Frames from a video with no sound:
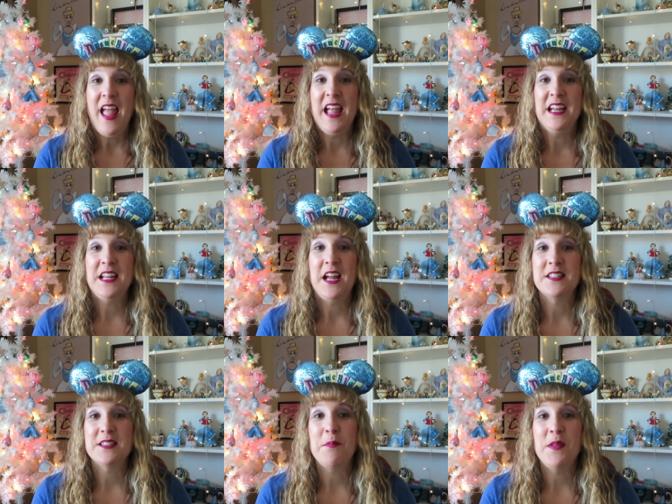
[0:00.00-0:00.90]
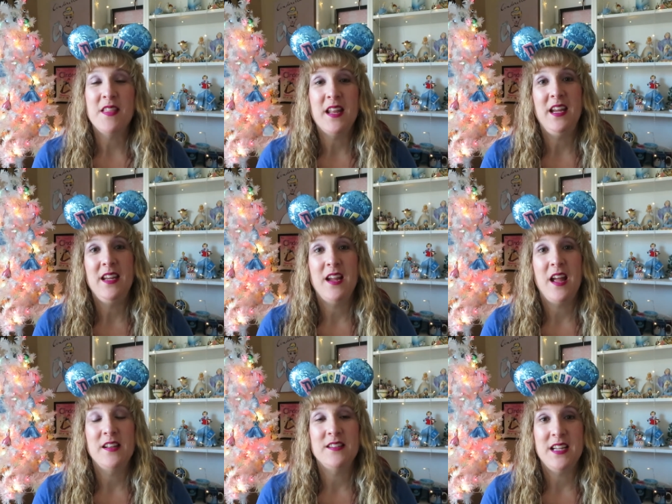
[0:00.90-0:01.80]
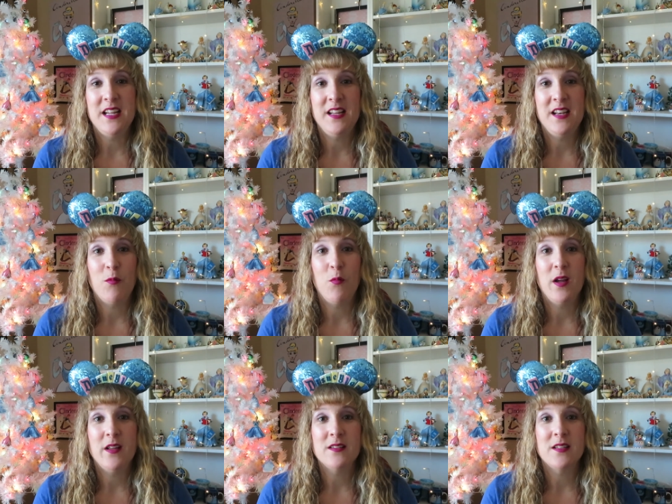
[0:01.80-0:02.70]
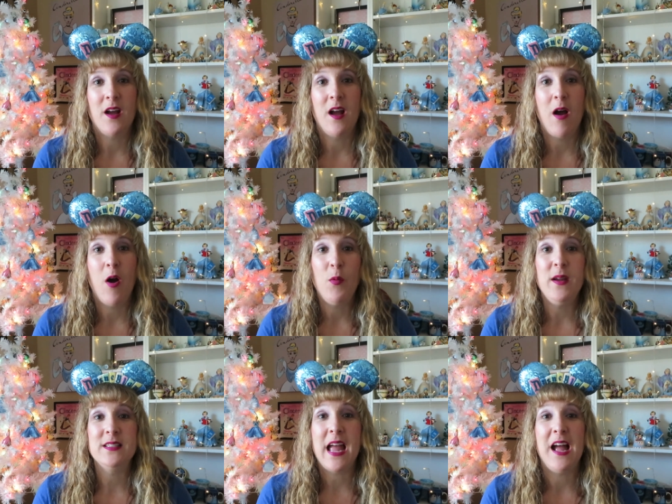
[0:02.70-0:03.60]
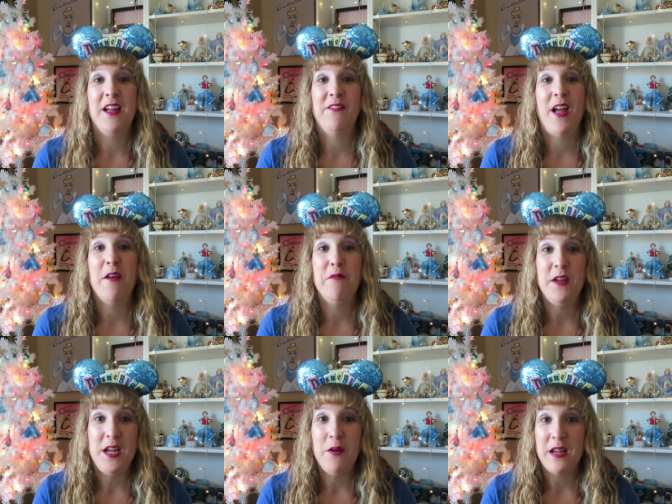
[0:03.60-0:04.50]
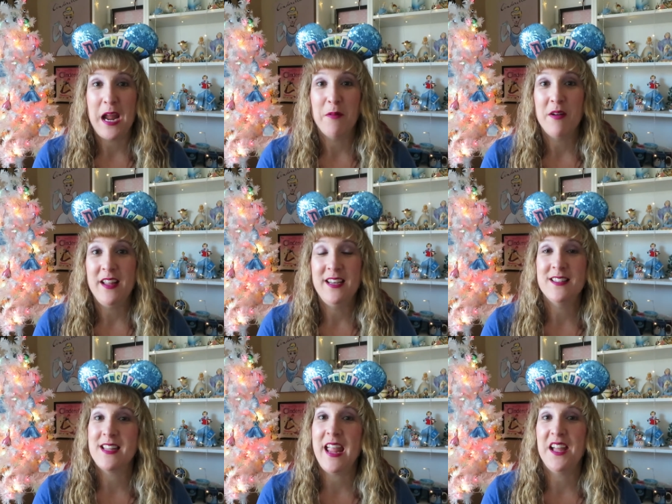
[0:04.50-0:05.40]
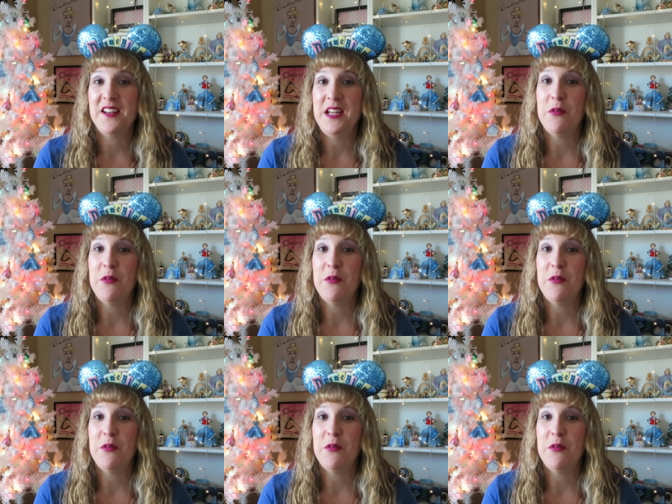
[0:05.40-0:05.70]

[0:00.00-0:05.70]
And something that he did was always have a video camera in his hand.